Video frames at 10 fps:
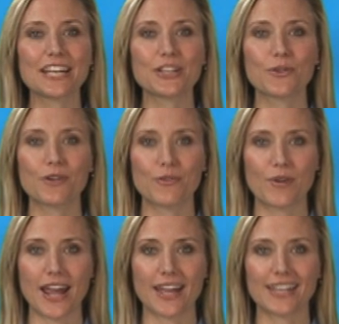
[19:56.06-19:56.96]
in your
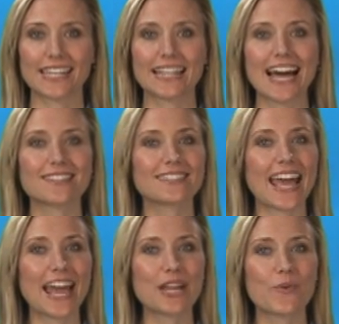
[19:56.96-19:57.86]
array can last
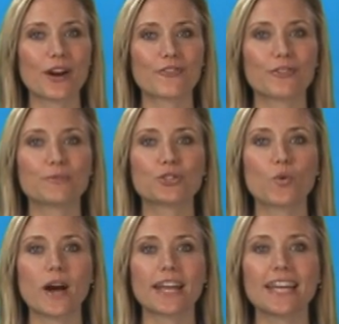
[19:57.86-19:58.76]
anywhere from
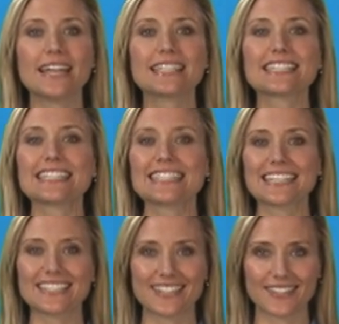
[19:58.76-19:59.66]
20 to
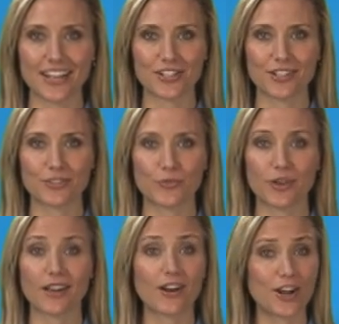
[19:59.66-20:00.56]
60 sessions
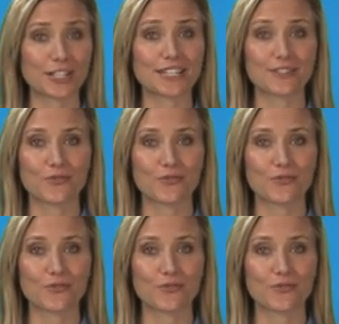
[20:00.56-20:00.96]
regardless of